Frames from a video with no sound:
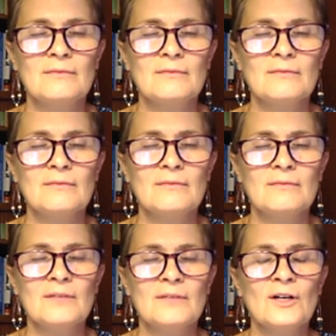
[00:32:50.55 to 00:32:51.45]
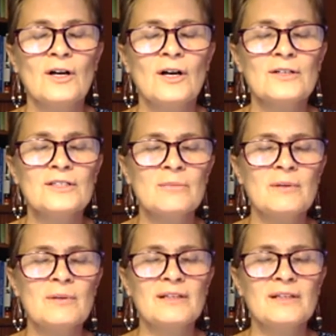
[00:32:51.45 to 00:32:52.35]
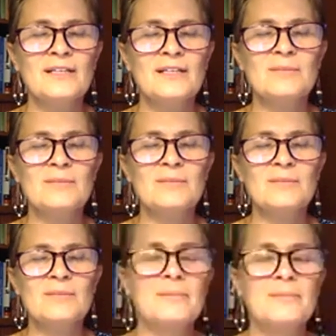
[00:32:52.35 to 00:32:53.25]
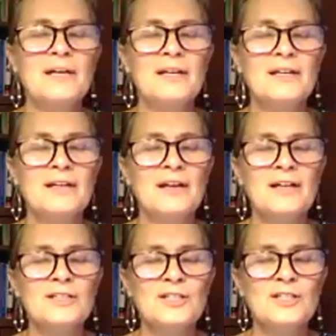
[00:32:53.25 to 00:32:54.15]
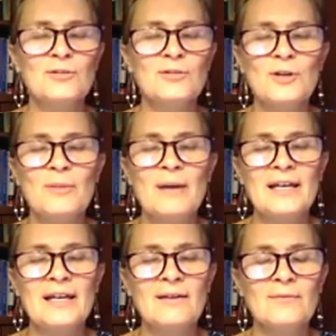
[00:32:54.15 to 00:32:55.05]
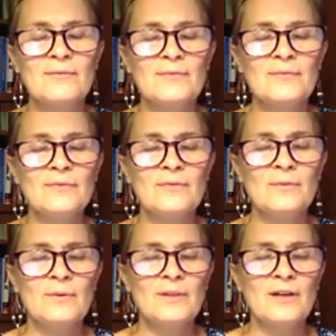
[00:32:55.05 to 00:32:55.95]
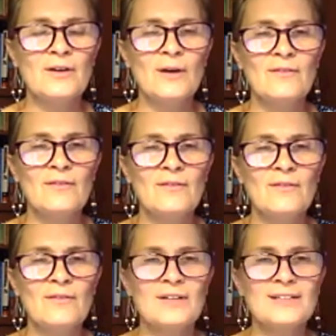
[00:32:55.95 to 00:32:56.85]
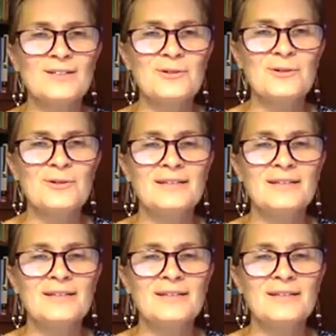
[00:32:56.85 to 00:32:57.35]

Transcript: Your heart's ability to pump blood and oxygen through your body without you having to control it.